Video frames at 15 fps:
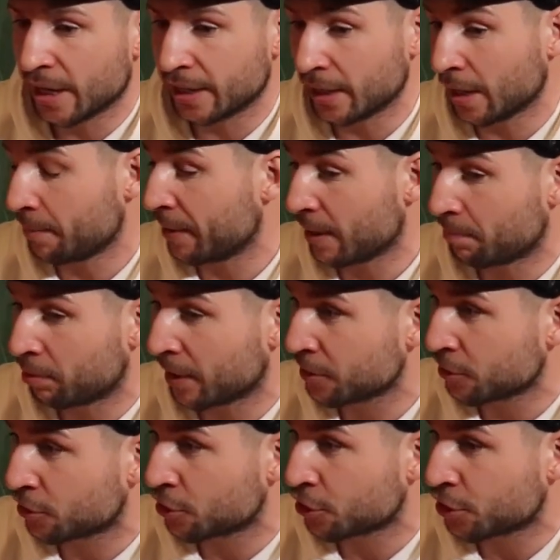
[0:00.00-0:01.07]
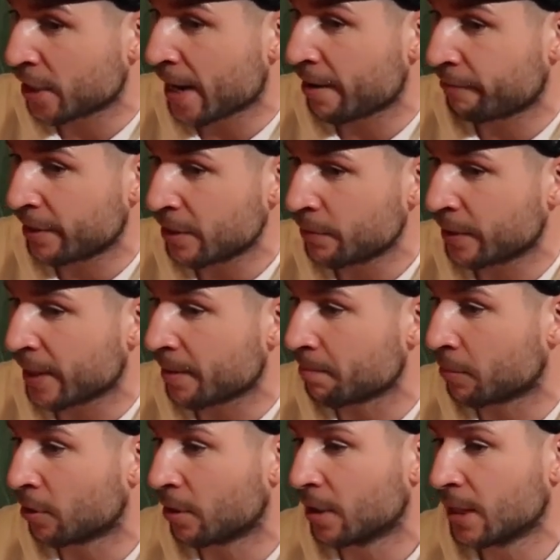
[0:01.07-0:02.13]
and it'll be a pleasure to share a ring with
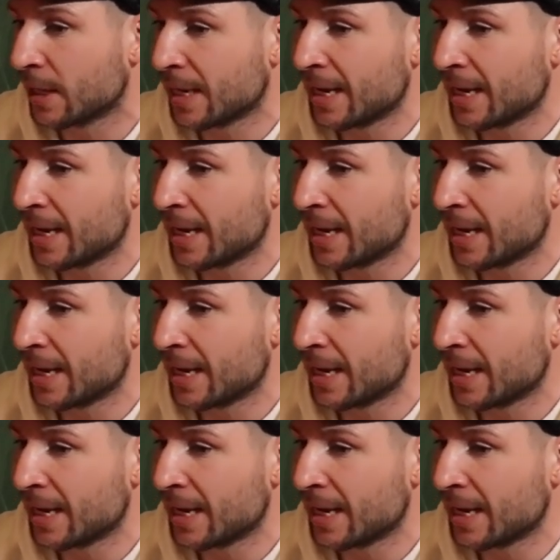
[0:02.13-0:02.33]
him. But